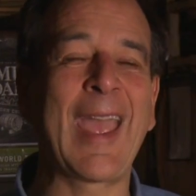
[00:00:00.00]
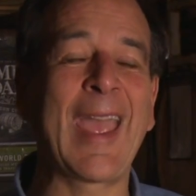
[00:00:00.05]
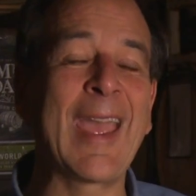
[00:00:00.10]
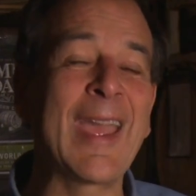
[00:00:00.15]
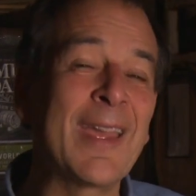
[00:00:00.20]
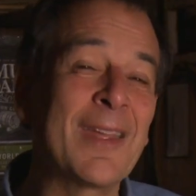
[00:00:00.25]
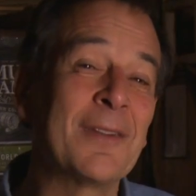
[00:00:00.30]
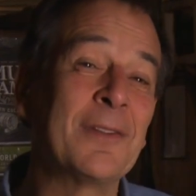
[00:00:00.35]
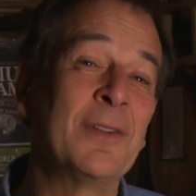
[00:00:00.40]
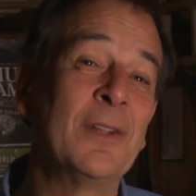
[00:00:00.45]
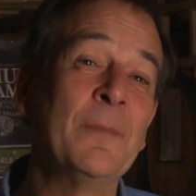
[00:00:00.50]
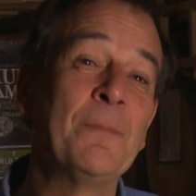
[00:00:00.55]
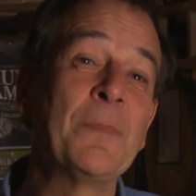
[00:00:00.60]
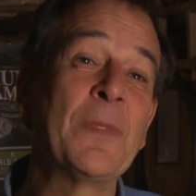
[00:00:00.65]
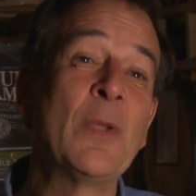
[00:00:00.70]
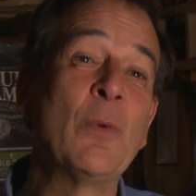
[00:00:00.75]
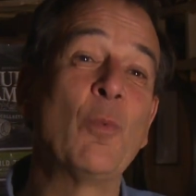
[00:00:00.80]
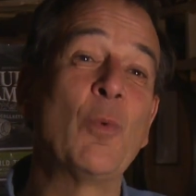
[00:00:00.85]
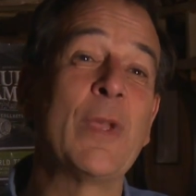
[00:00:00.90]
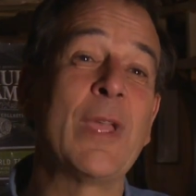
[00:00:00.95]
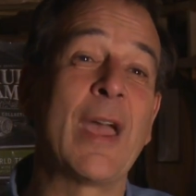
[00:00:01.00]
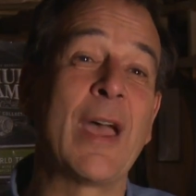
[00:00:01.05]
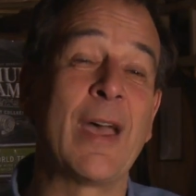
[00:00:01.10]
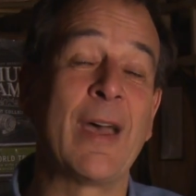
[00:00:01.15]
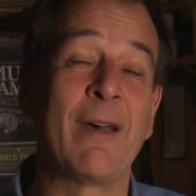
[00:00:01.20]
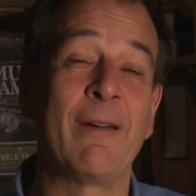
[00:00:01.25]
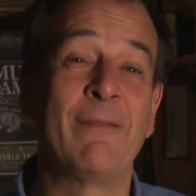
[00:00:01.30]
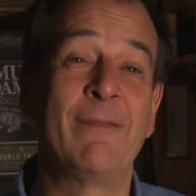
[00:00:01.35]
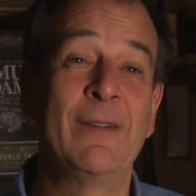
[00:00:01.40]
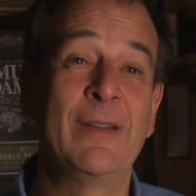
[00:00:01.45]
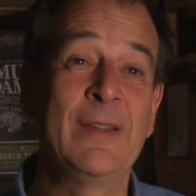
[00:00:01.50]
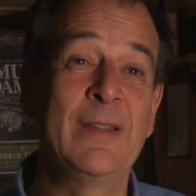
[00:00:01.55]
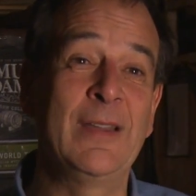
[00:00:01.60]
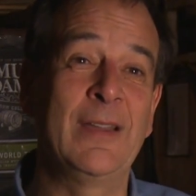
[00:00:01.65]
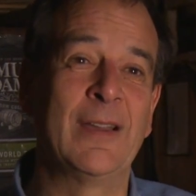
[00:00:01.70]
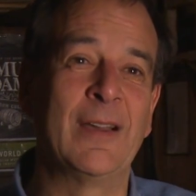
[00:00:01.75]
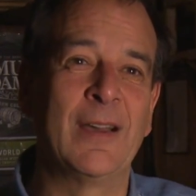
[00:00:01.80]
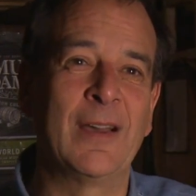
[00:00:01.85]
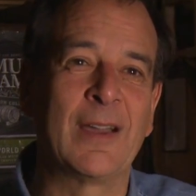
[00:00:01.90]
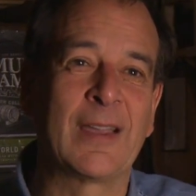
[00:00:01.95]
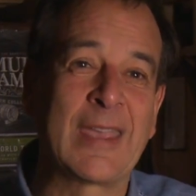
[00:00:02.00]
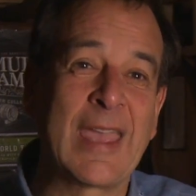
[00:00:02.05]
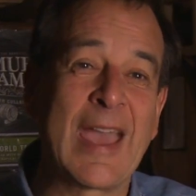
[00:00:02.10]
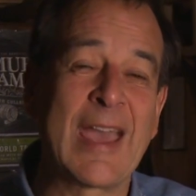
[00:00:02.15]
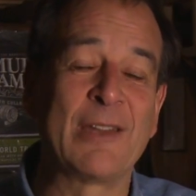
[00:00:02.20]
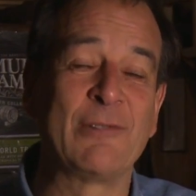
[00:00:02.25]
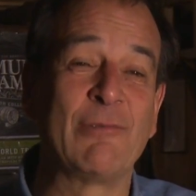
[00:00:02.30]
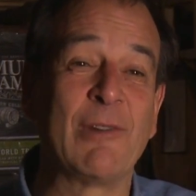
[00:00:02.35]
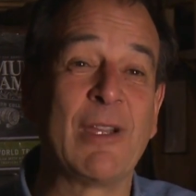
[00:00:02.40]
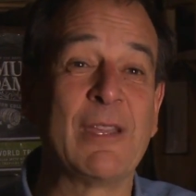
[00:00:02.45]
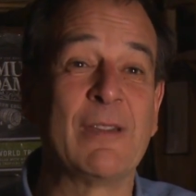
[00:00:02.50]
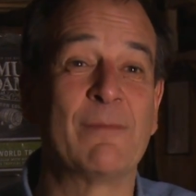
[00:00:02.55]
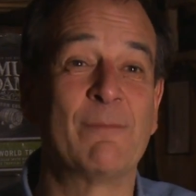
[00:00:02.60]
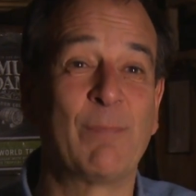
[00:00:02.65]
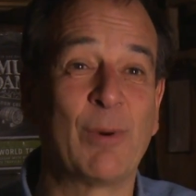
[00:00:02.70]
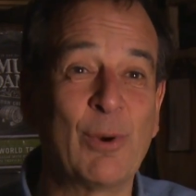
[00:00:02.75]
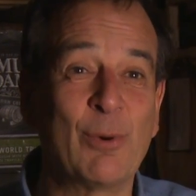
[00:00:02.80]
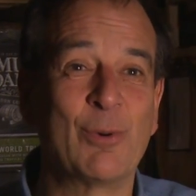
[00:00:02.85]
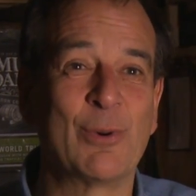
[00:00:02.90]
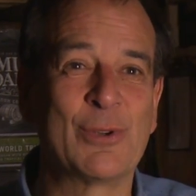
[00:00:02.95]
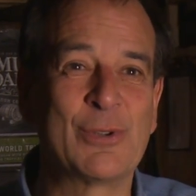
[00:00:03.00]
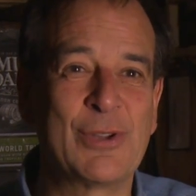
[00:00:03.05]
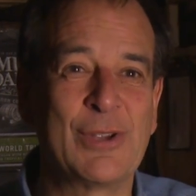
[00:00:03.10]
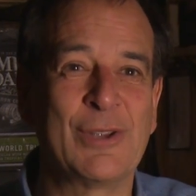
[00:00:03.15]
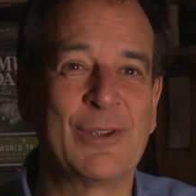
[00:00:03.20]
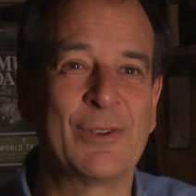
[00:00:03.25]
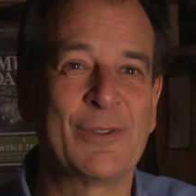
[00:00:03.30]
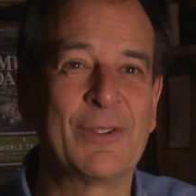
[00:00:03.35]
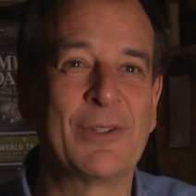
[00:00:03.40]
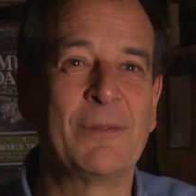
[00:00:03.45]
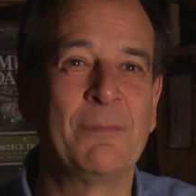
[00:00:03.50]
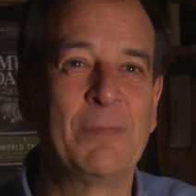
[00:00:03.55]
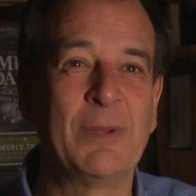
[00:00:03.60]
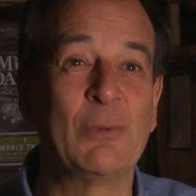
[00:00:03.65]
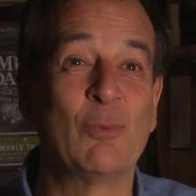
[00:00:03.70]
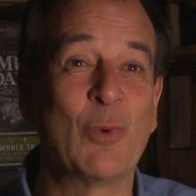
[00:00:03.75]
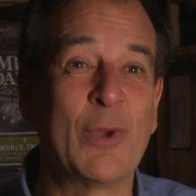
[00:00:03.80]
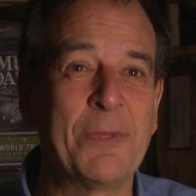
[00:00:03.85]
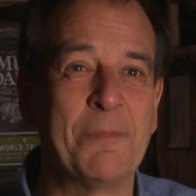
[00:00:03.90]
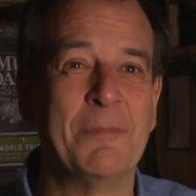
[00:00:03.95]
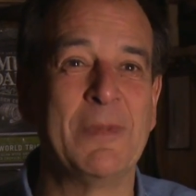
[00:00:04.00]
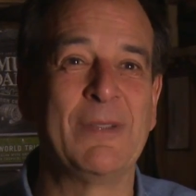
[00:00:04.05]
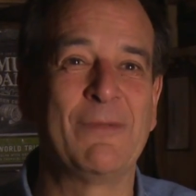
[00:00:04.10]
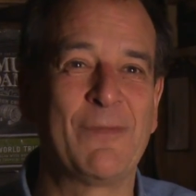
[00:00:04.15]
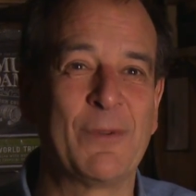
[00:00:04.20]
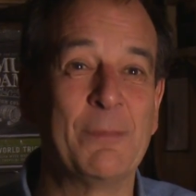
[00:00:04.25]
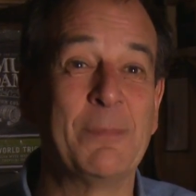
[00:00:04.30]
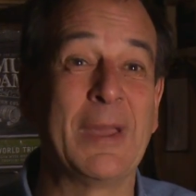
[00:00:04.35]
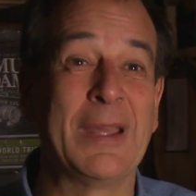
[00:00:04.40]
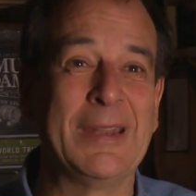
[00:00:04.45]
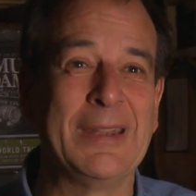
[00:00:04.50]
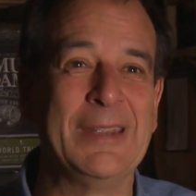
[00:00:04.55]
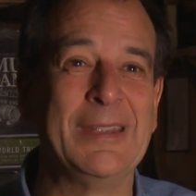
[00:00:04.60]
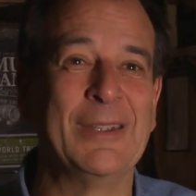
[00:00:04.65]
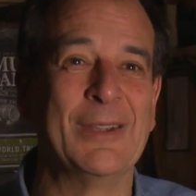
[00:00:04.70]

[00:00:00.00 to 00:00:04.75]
And we have a cadre of brewers here that have been with me for many